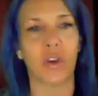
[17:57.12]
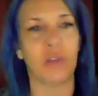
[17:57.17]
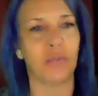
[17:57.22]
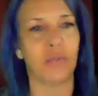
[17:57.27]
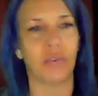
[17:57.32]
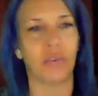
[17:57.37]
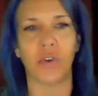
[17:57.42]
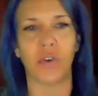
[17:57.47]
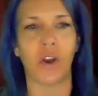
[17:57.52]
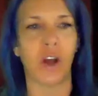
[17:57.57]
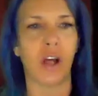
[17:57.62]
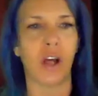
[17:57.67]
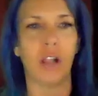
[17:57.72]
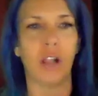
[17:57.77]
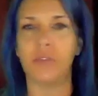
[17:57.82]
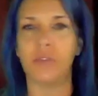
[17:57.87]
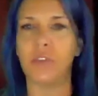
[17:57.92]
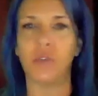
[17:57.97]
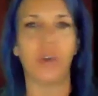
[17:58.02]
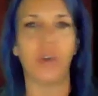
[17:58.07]
grateful for all
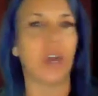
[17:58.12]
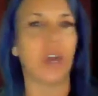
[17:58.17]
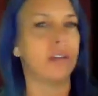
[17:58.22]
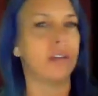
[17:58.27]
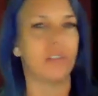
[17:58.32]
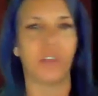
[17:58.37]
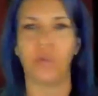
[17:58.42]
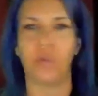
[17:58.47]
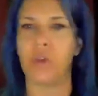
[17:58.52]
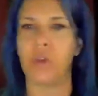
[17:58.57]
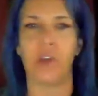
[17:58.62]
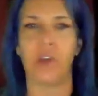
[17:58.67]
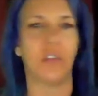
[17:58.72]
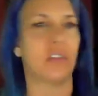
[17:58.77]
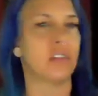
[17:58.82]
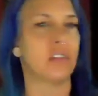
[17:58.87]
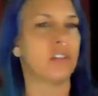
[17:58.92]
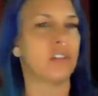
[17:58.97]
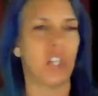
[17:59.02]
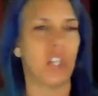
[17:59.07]
of you guys doing all
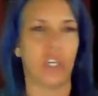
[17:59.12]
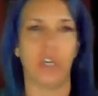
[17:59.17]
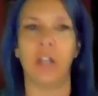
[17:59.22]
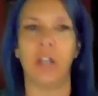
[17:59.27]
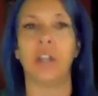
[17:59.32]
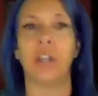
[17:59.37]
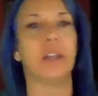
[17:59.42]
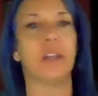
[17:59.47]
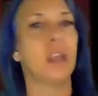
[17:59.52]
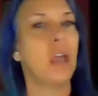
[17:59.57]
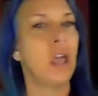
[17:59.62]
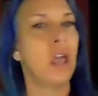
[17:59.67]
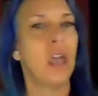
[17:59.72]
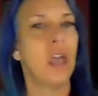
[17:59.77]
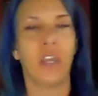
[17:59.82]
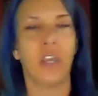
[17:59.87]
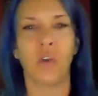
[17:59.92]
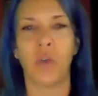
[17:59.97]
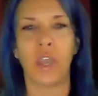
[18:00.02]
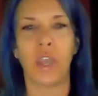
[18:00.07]
this, Jill and,
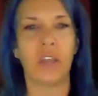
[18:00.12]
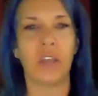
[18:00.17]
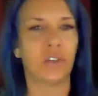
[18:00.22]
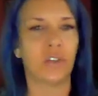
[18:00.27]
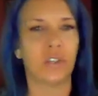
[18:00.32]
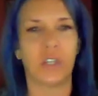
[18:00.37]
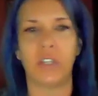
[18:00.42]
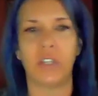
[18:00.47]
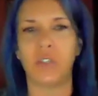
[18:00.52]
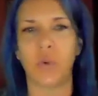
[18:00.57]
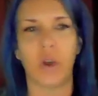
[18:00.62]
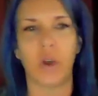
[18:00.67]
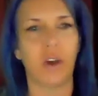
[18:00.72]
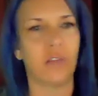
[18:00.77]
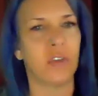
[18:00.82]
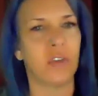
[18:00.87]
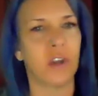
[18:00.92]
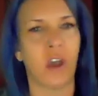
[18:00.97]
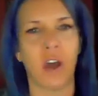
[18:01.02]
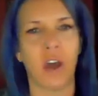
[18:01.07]
you know, Angel City
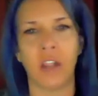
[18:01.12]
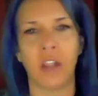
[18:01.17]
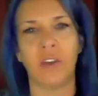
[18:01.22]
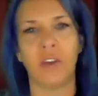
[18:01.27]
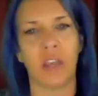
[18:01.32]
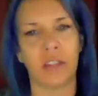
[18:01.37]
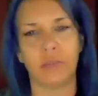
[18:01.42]
12 and all of